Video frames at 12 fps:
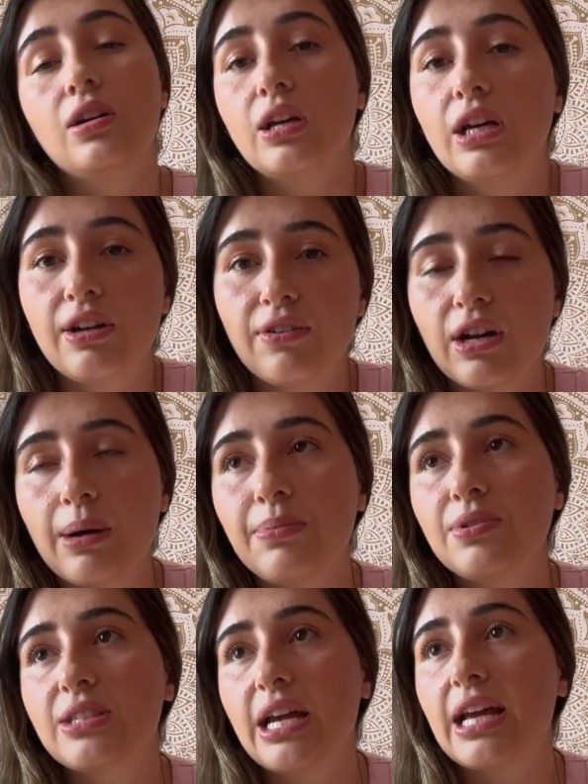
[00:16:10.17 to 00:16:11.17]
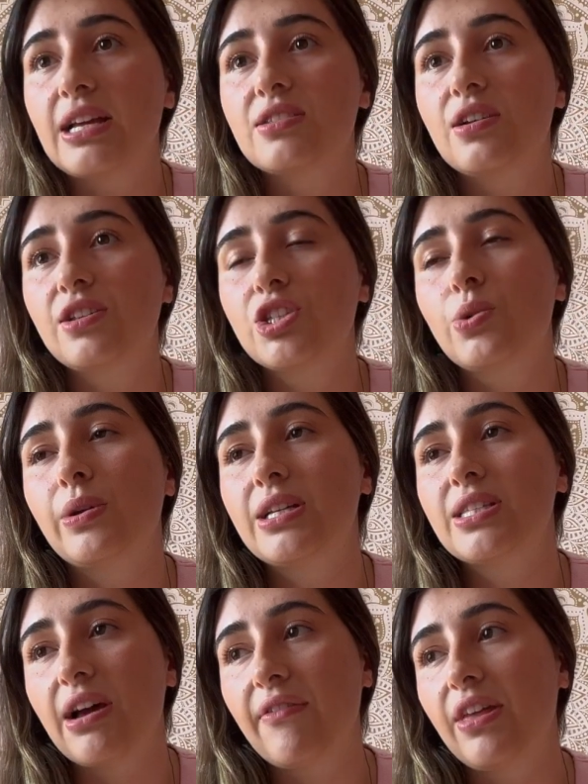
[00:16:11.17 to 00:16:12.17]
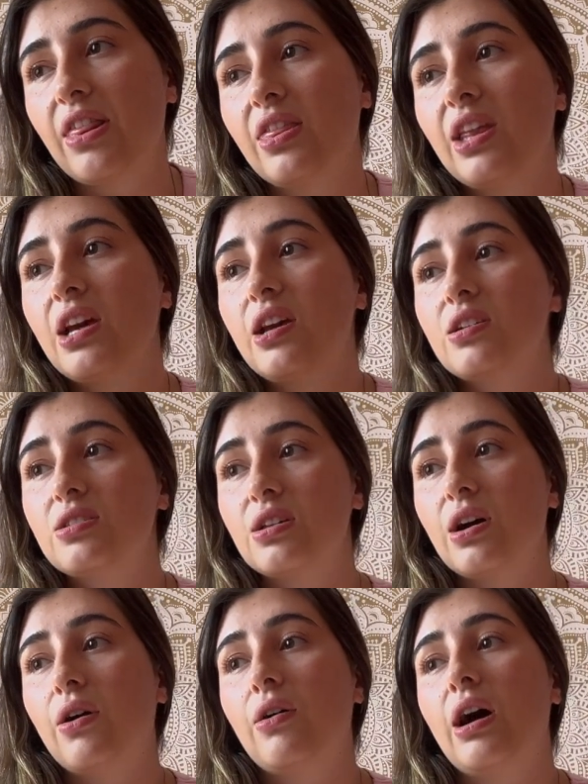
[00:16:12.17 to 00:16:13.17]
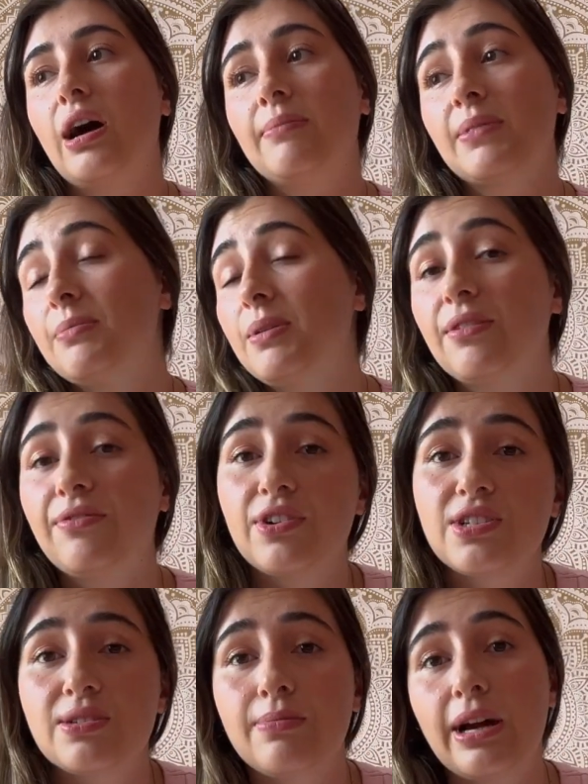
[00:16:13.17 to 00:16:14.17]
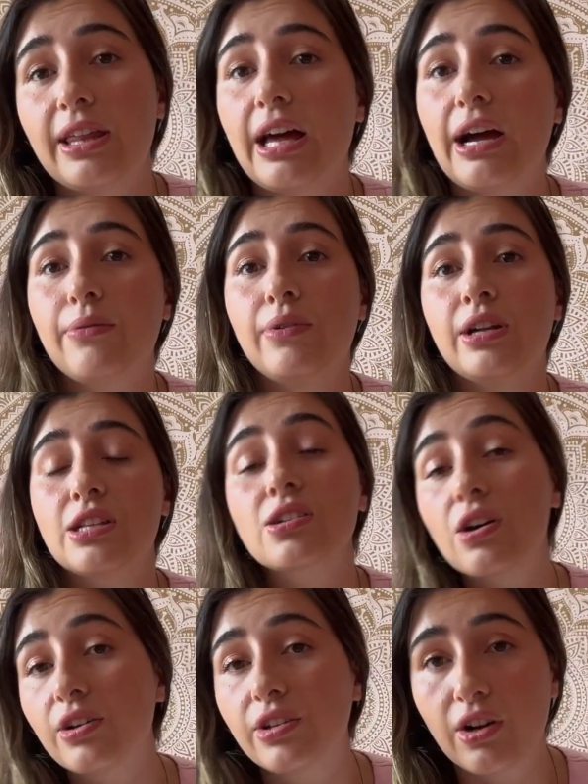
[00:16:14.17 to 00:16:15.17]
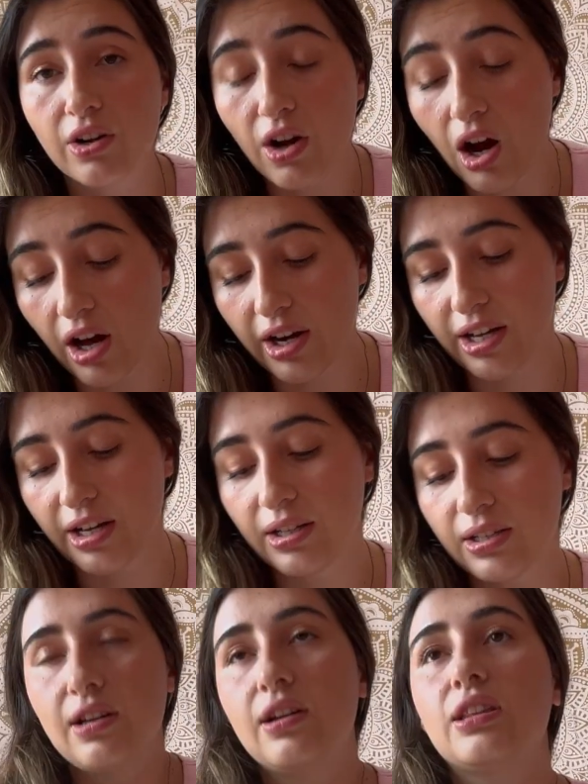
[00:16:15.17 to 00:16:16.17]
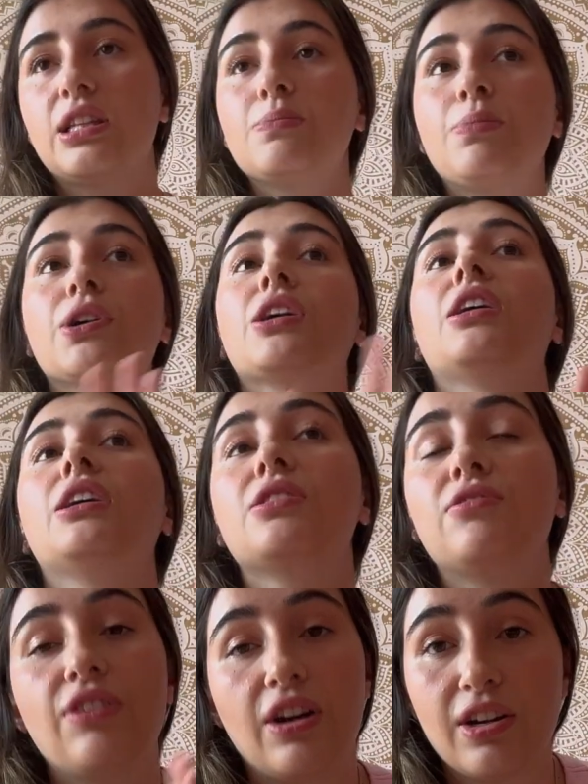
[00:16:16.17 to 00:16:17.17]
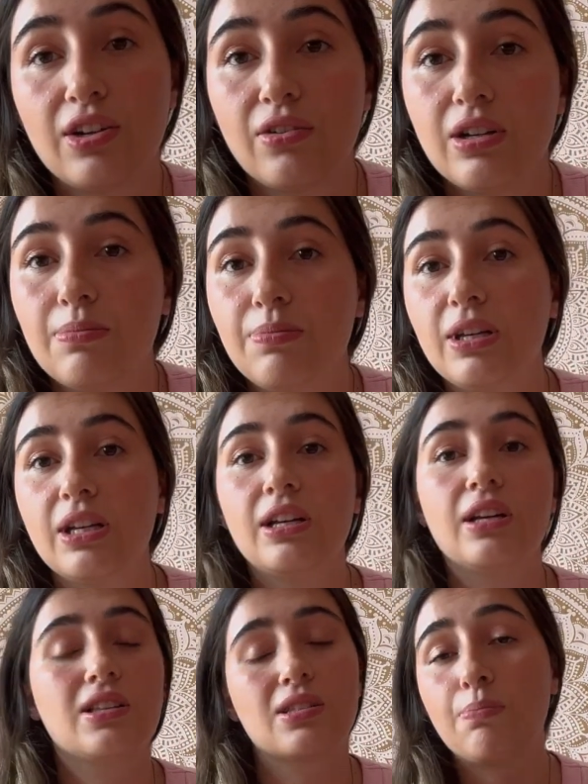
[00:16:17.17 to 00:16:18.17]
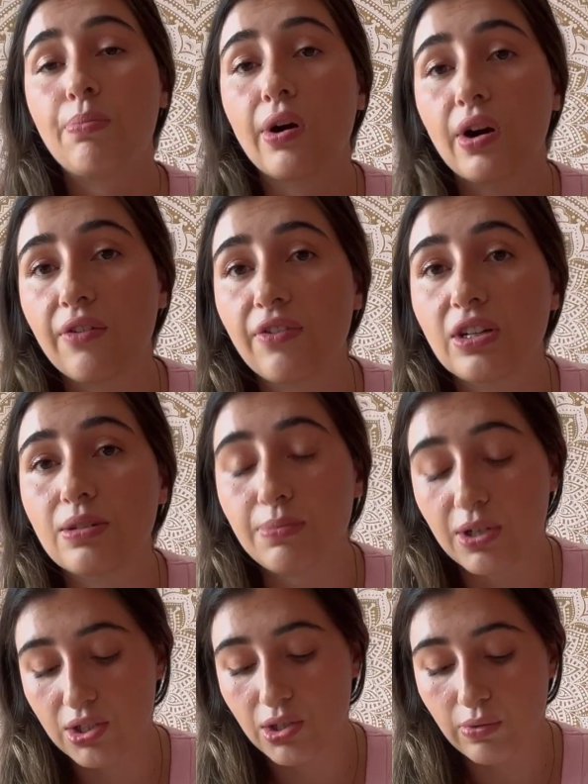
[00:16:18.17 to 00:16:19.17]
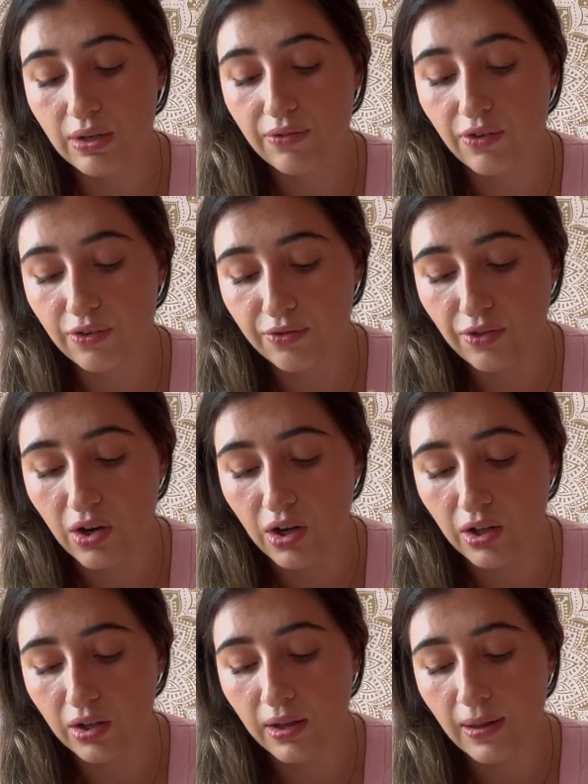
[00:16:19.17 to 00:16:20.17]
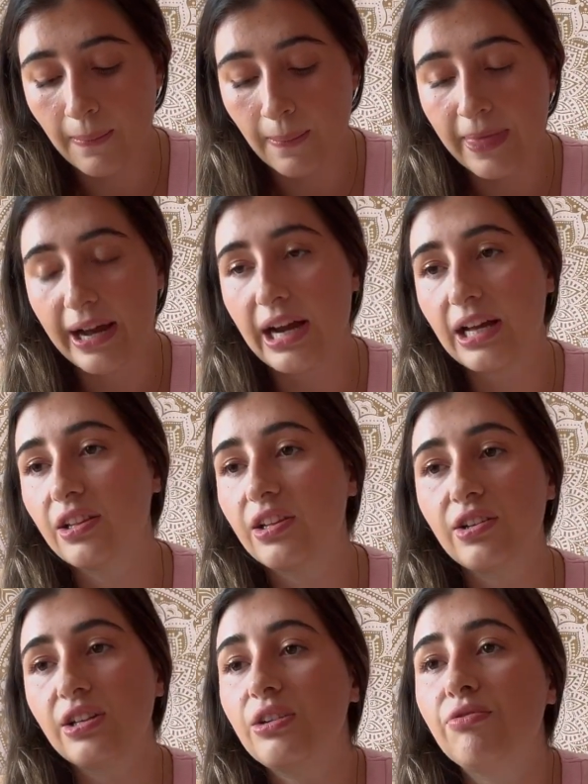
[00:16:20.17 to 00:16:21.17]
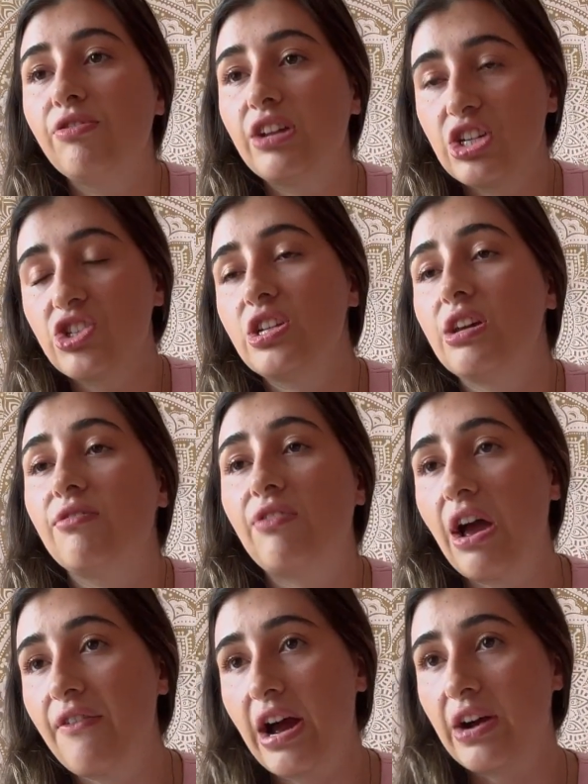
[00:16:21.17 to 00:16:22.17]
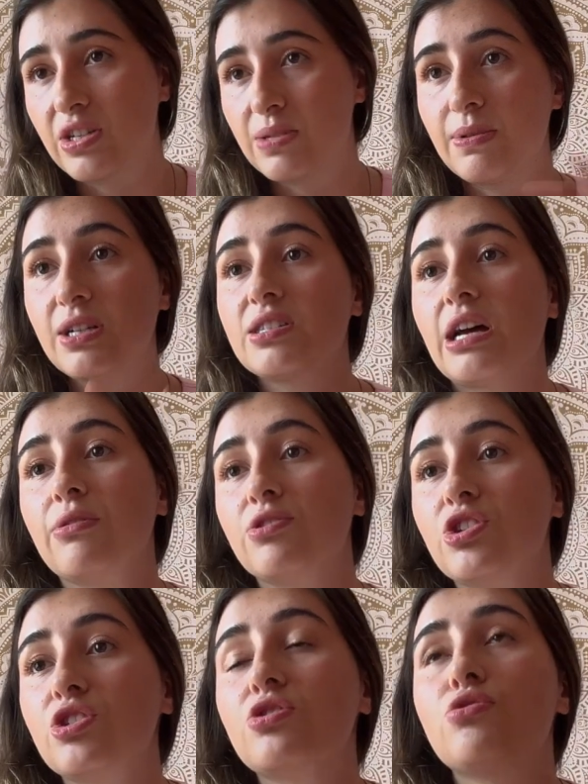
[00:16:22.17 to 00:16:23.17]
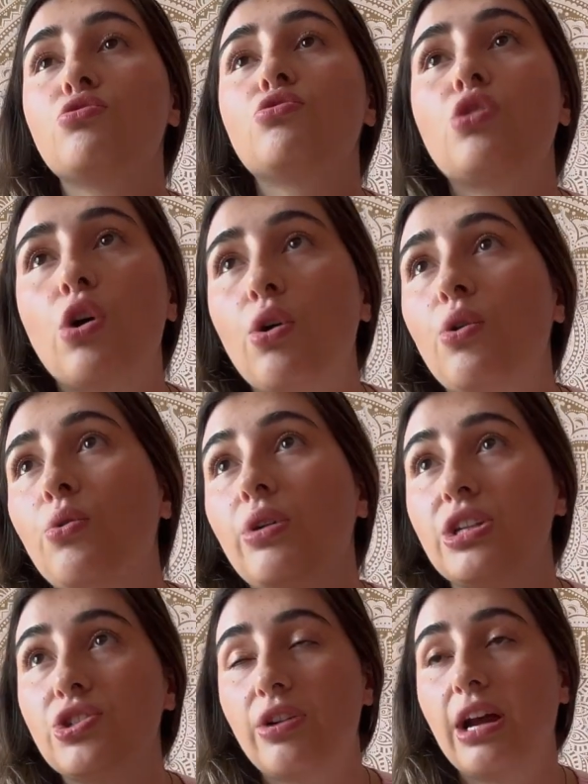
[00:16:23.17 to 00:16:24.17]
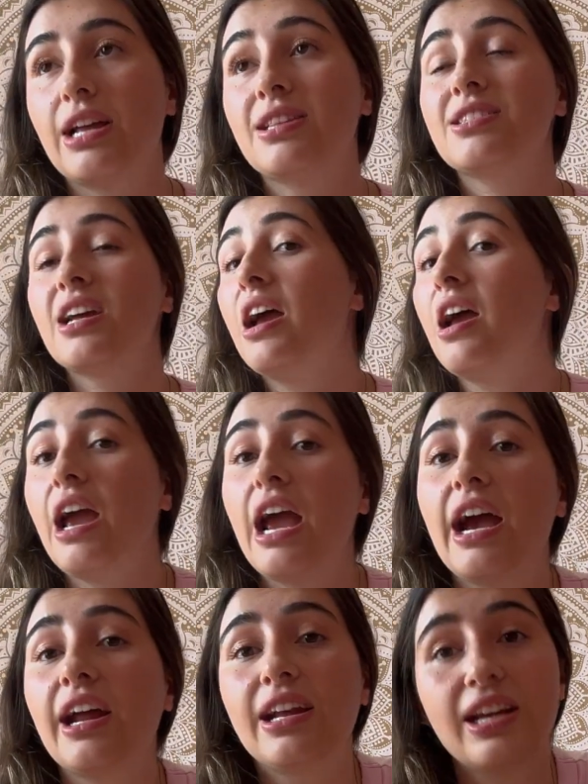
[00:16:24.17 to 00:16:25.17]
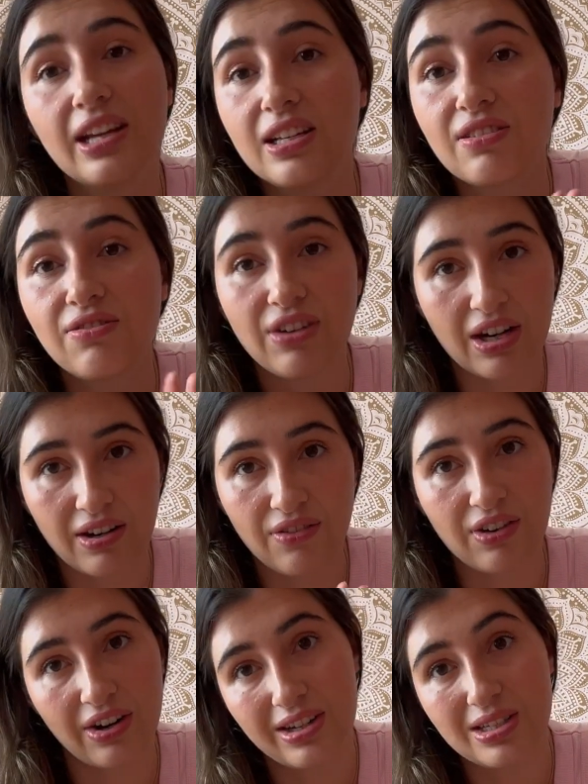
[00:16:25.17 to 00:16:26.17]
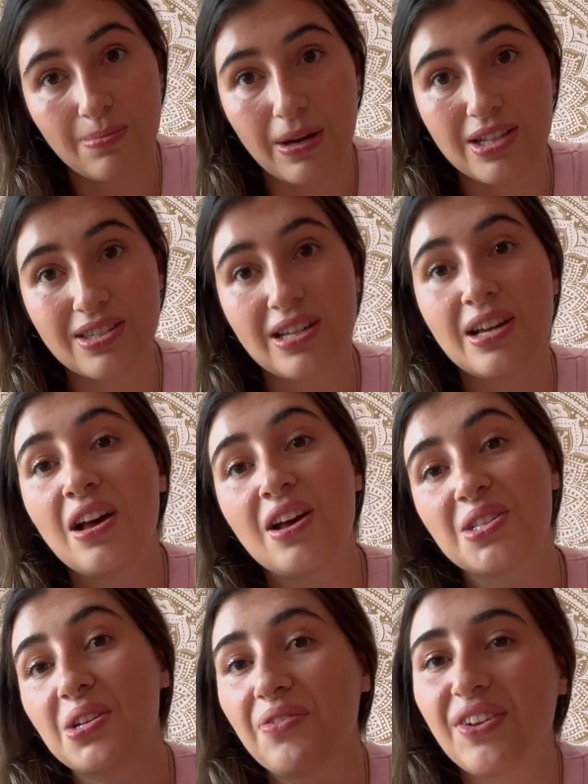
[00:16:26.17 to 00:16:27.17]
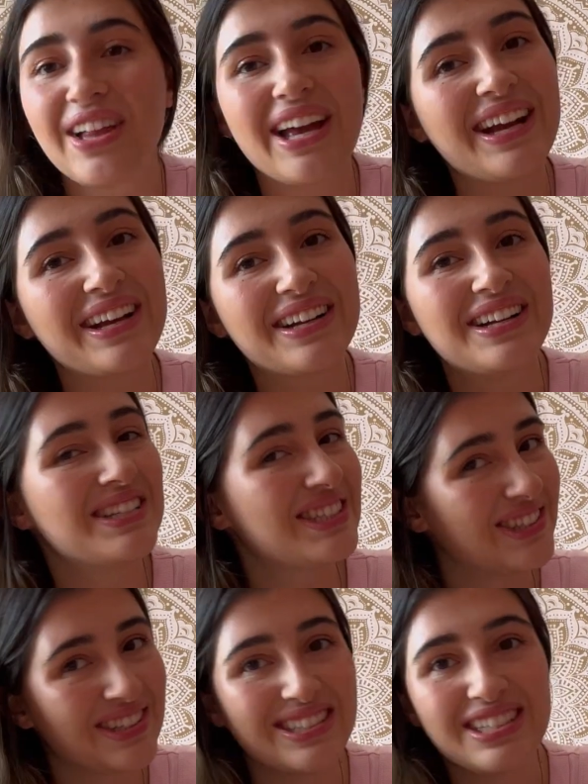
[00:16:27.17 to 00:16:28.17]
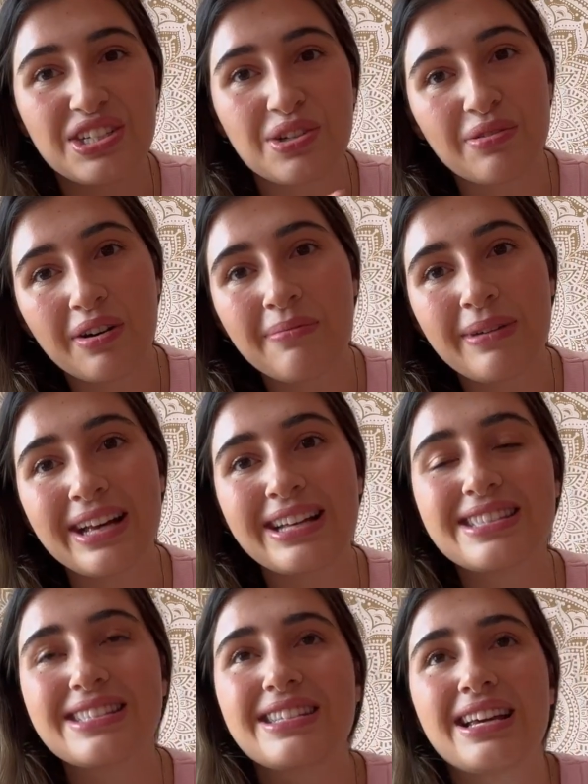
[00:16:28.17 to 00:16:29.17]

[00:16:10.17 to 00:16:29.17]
in a couple days on the 27th. So I'm gonna be the first to buy that one. It's called Arcana. This book is very creepy. It's a perfect book to read for fall. I literally finished it in five hours because I was just so entranced and it is very, very spicy. So if you like student teacher romance